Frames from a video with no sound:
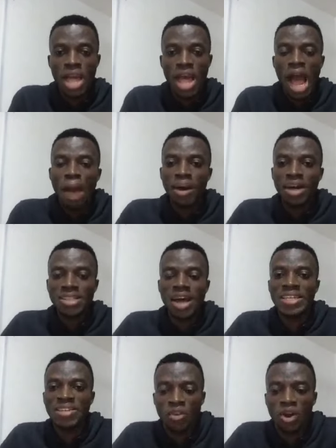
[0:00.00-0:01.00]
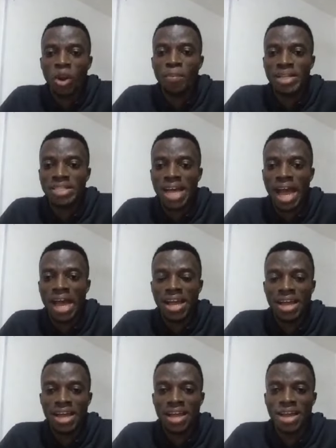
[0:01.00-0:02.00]
about our development,
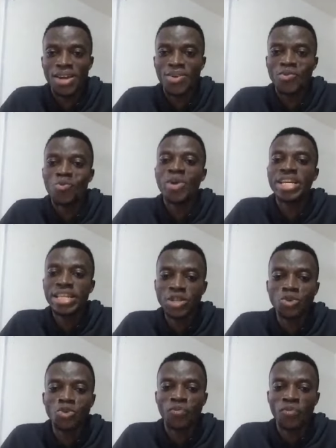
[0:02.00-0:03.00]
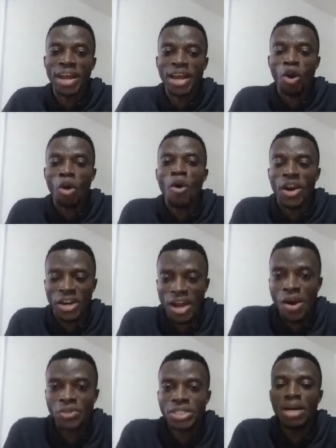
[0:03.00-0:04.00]
we need to find a common
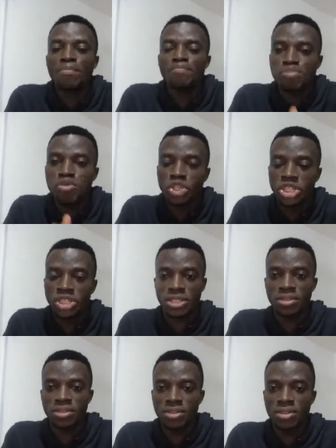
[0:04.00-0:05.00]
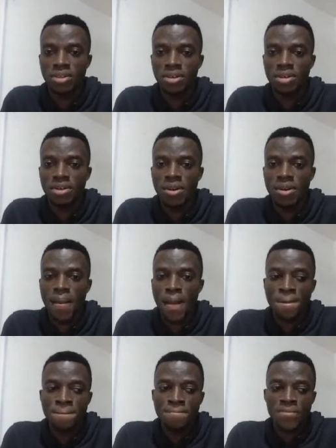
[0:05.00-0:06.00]
ground and push it.
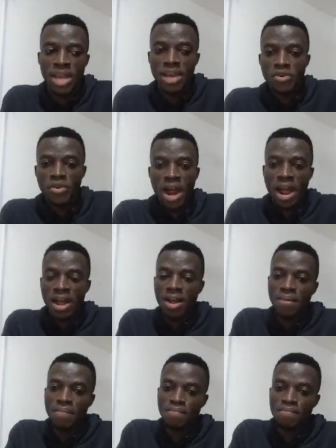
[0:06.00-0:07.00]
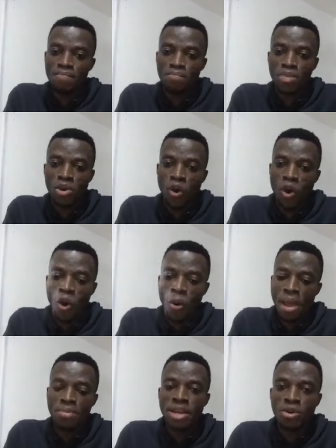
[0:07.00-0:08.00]
And right, uh, me call
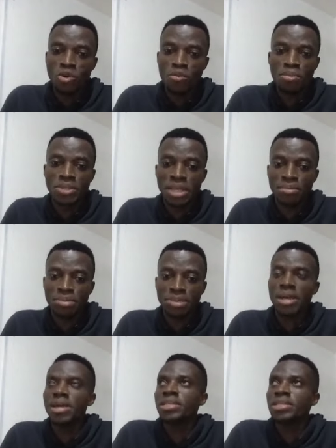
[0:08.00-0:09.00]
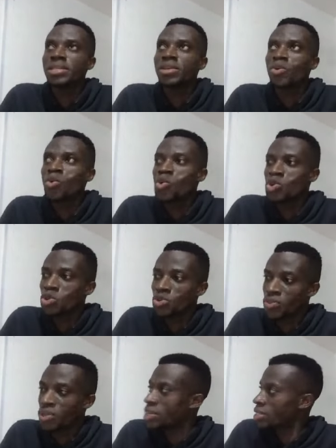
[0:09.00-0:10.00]
baby and Obi Sam say, Auntie, who do you
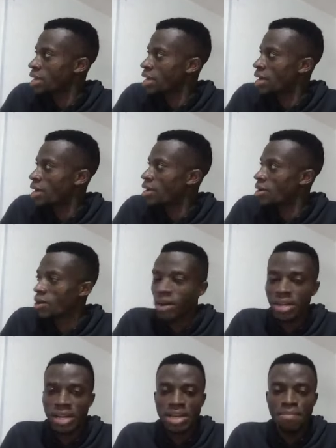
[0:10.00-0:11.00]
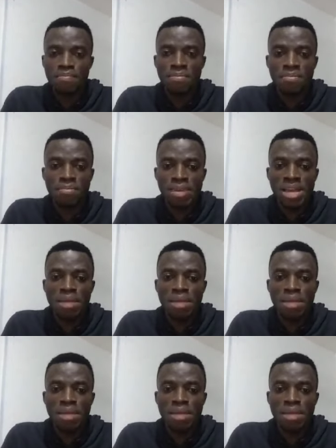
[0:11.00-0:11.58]
think is the oh, your